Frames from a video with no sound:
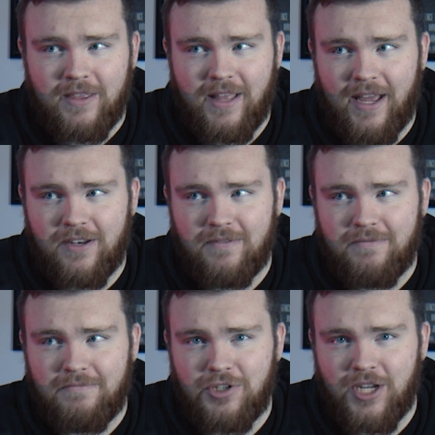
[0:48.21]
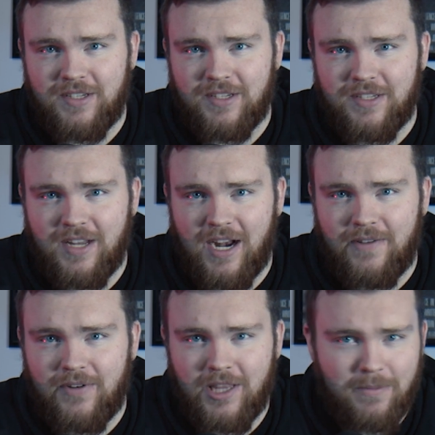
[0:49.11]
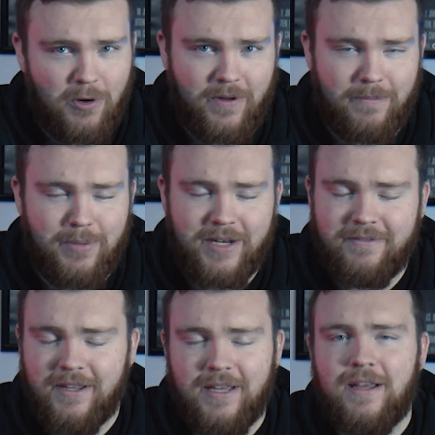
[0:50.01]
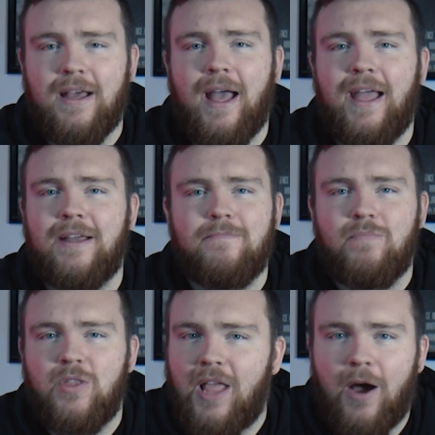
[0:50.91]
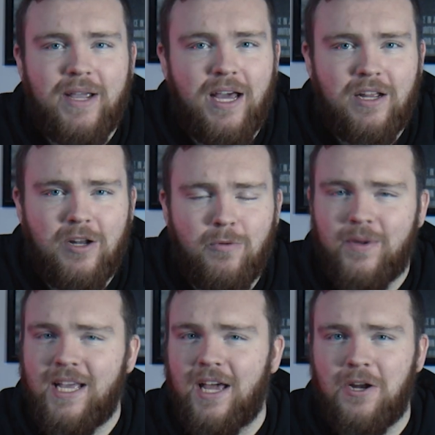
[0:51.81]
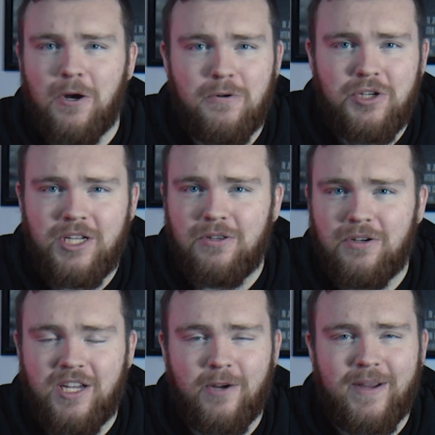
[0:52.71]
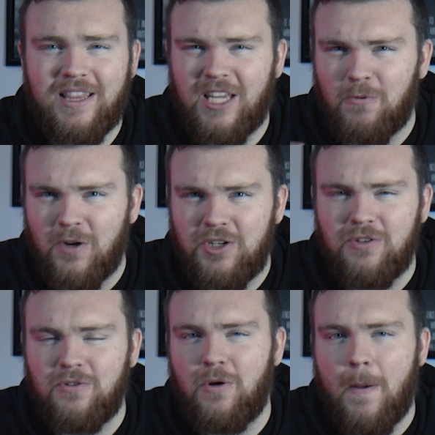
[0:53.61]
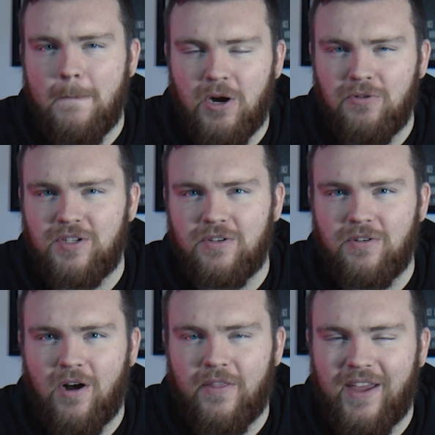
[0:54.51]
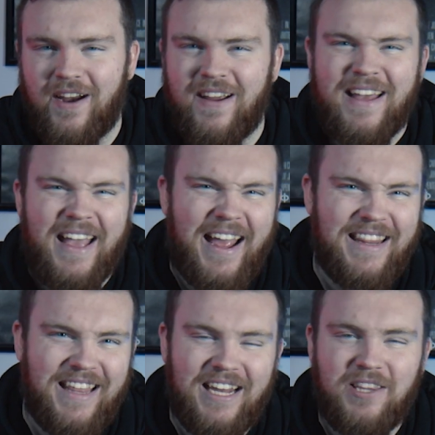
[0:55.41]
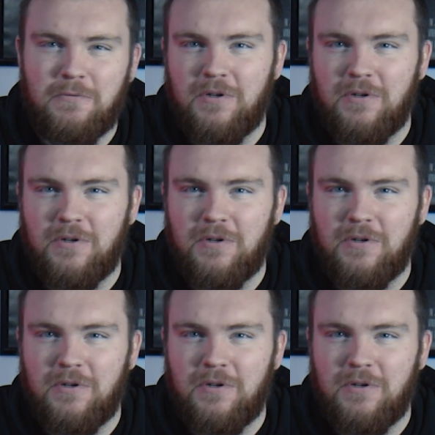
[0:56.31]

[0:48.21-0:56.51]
that Jason's not even in the movie. But hey, now we got a good one. We got an OG look here. We got the original poster on there, and then the